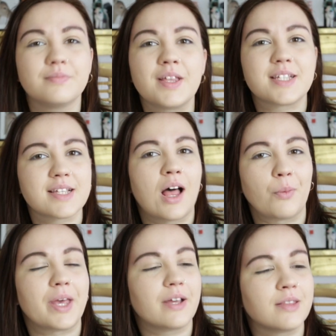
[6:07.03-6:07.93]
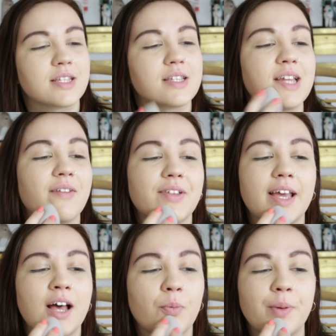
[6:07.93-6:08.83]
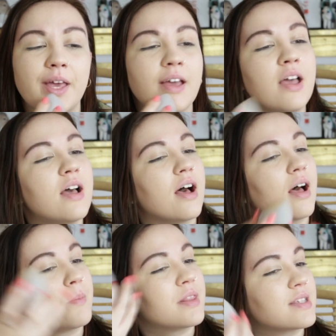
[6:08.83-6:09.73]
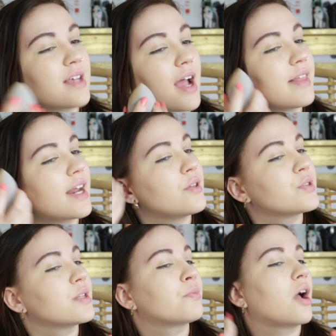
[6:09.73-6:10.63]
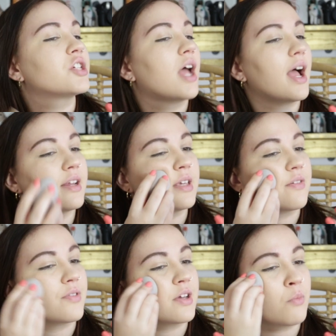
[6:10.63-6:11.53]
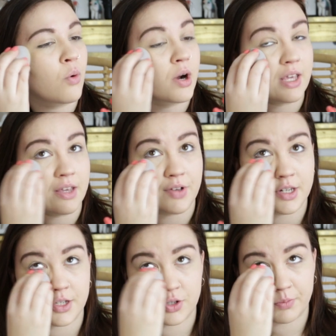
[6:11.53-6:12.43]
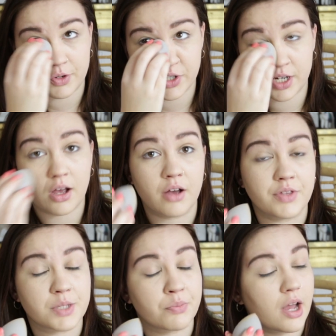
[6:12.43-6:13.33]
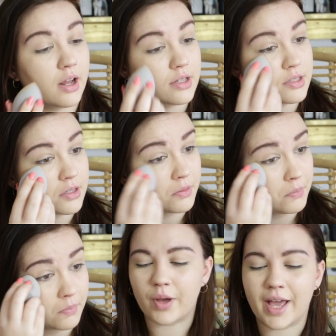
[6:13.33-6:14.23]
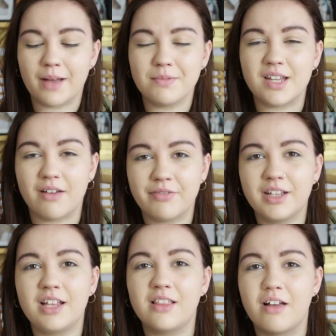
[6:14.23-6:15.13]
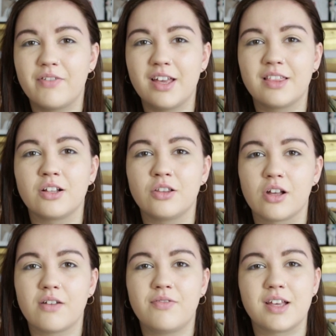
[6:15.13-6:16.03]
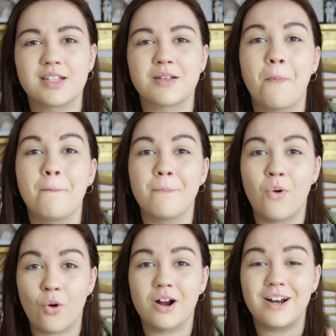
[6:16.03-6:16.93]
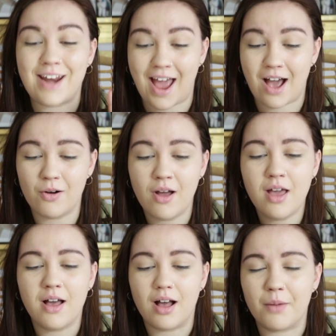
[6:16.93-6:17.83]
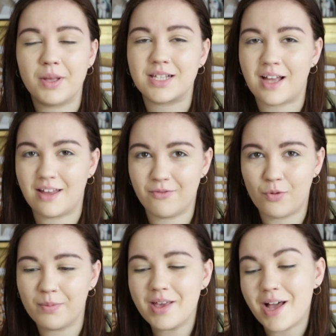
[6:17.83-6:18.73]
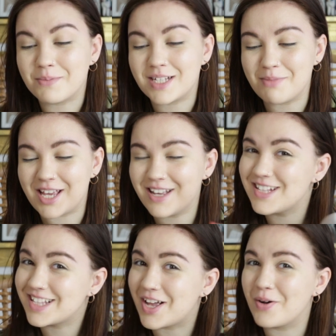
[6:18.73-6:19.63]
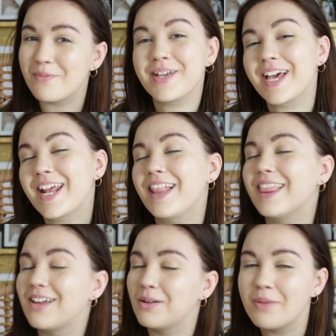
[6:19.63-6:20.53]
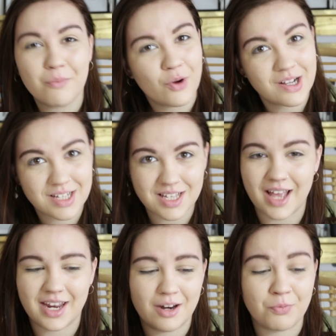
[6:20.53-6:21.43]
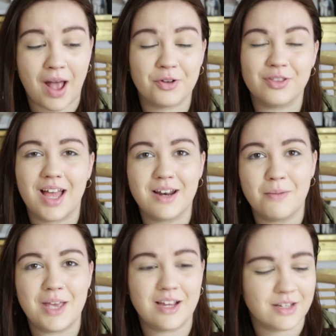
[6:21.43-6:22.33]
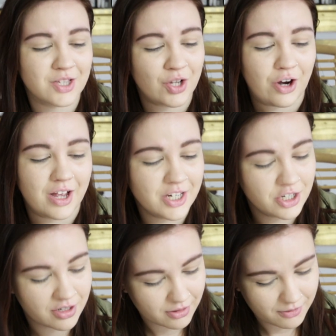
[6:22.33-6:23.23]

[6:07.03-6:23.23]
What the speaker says: This is helping. This is definitely helping the side that I use the brush on give a more even distribution of this product. Okay, I'm definitely loving the look of this more now. It's kind of warming up to me, so I'm getting a little bit more excited rather than being discouraged.